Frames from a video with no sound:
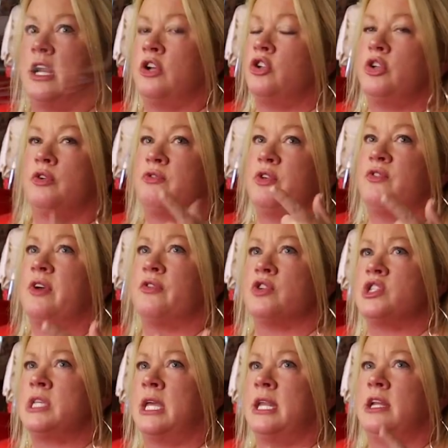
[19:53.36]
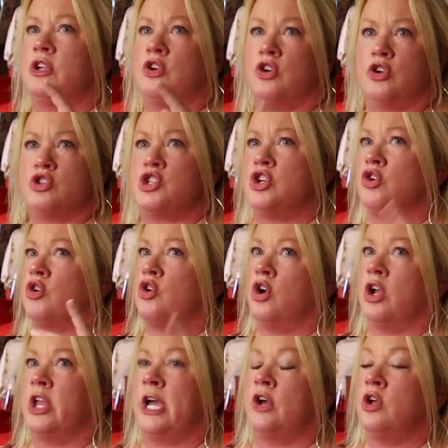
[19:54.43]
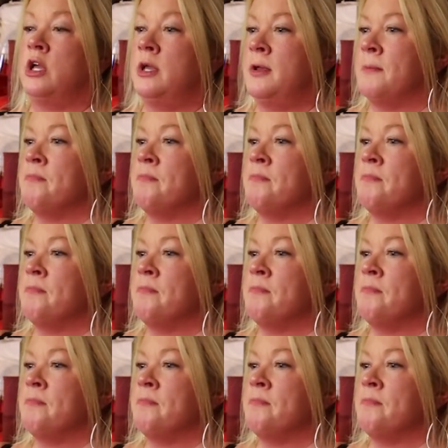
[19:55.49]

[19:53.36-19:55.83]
I don't know if you've ever seen it at Hershey or Carlisle.